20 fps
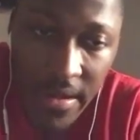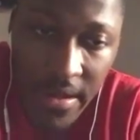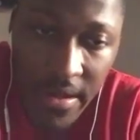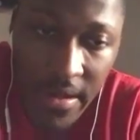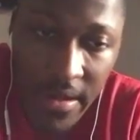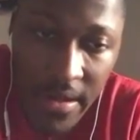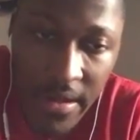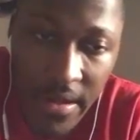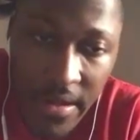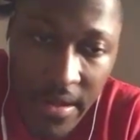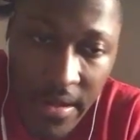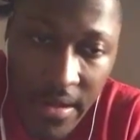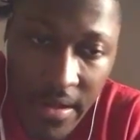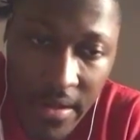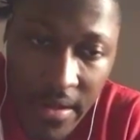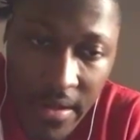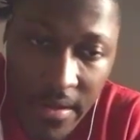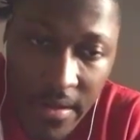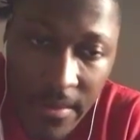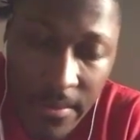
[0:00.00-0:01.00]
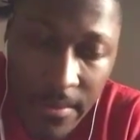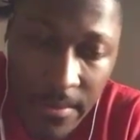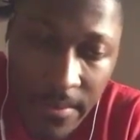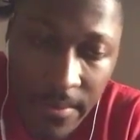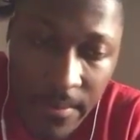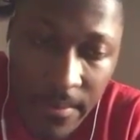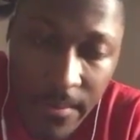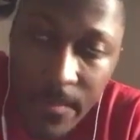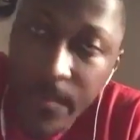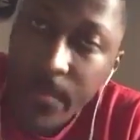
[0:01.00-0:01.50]
Um,
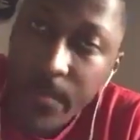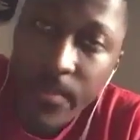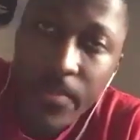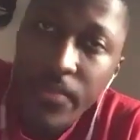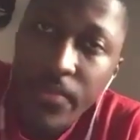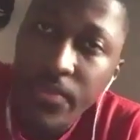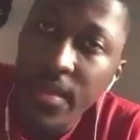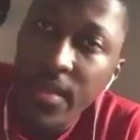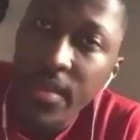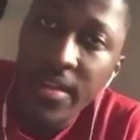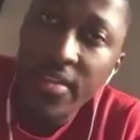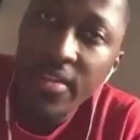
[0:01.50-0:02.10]
and it's